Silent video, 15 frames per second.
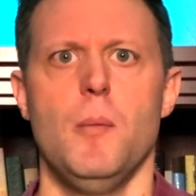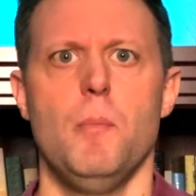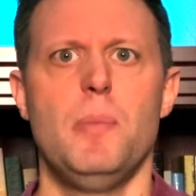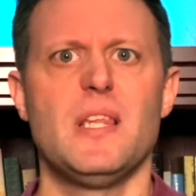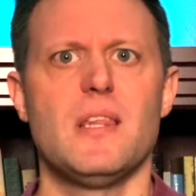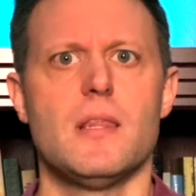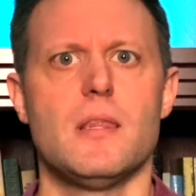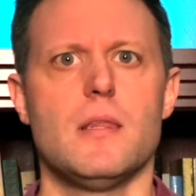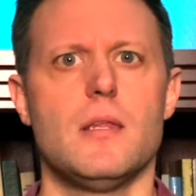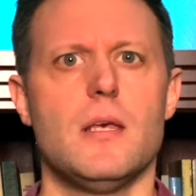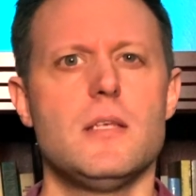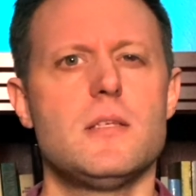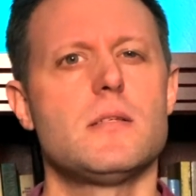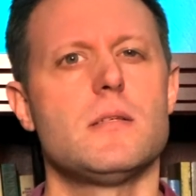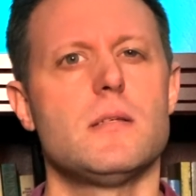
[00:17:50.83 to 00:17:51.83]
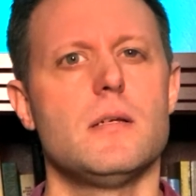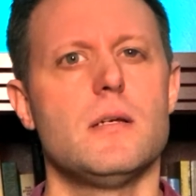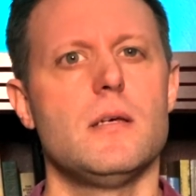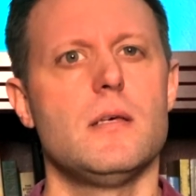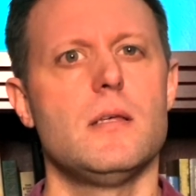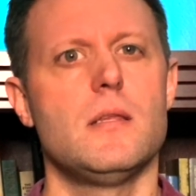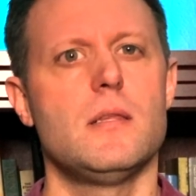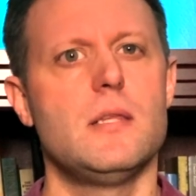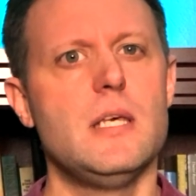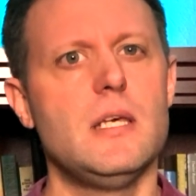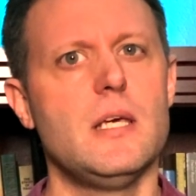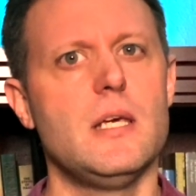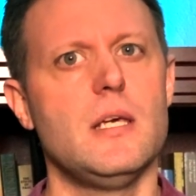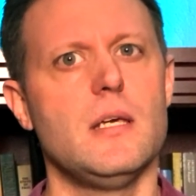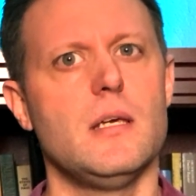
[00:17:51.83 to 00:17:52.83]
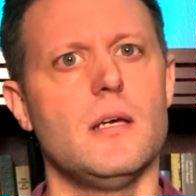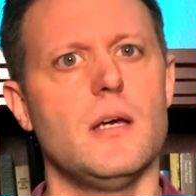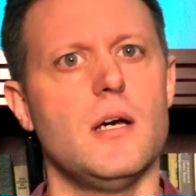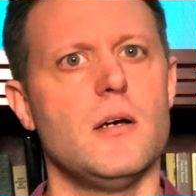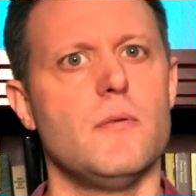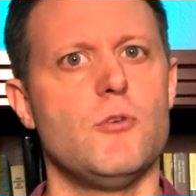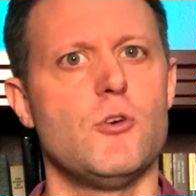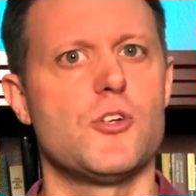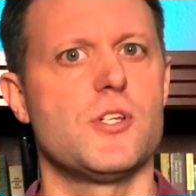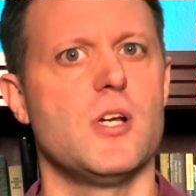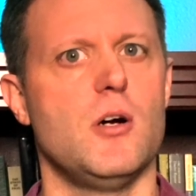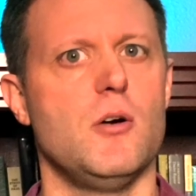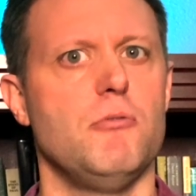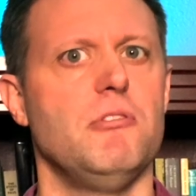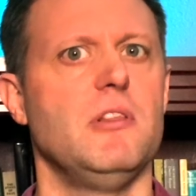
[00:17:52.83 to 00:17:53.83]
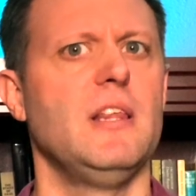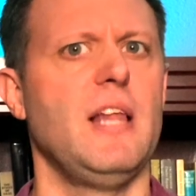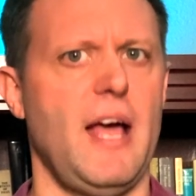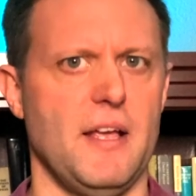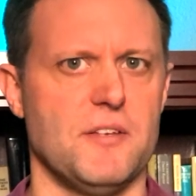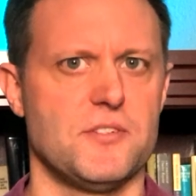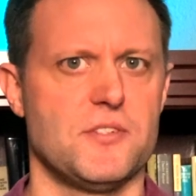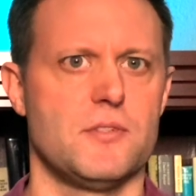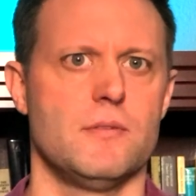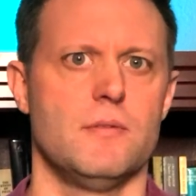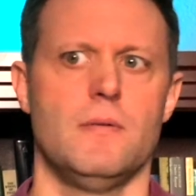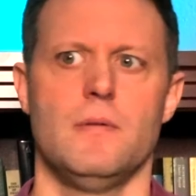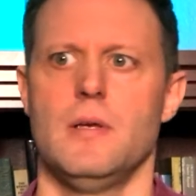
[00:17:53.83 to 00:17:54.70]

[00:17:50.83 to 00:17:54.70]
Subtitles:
but it's thinking of yourself less.